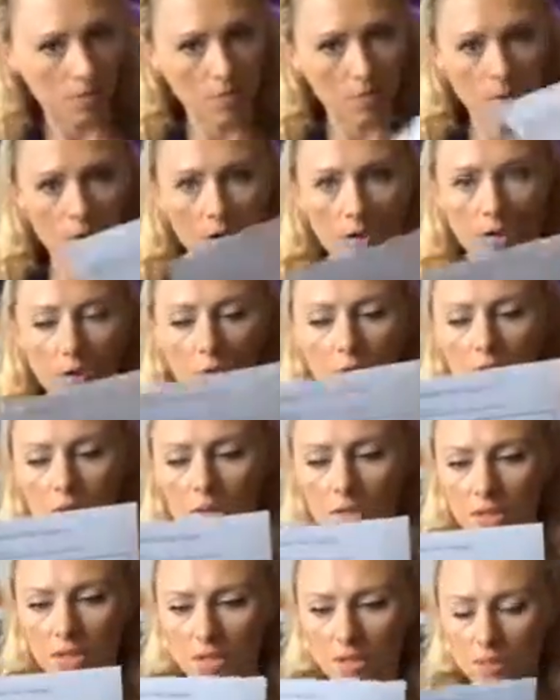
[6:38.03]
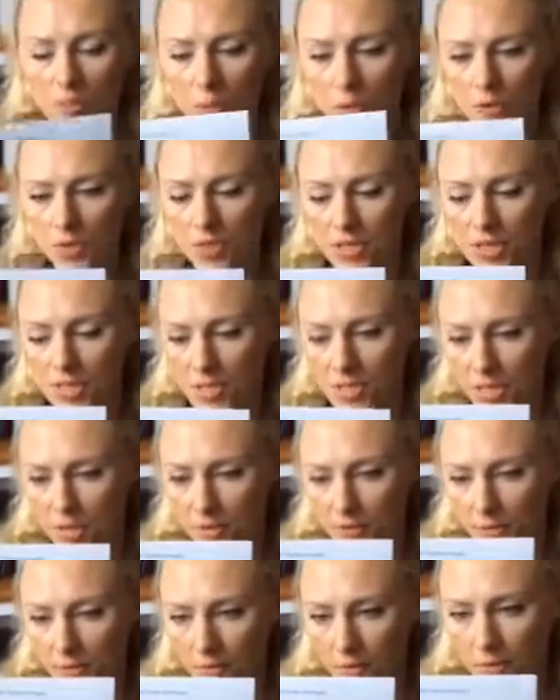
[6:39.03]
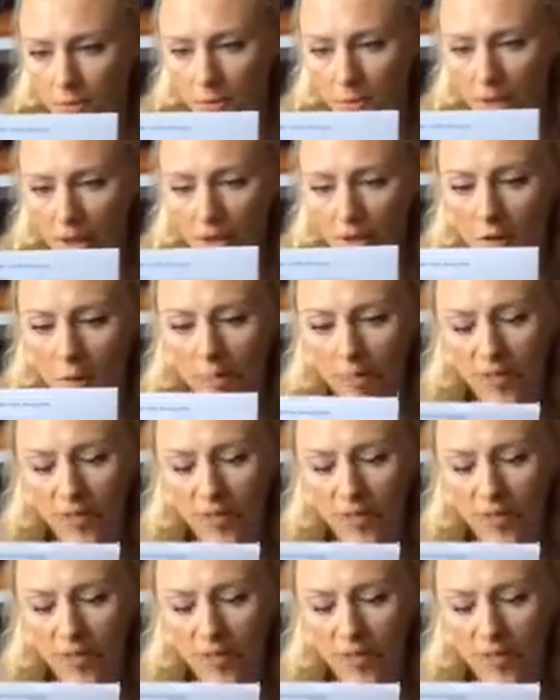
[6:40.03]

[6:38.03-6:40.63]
we're going to go into this in more detail in a little while,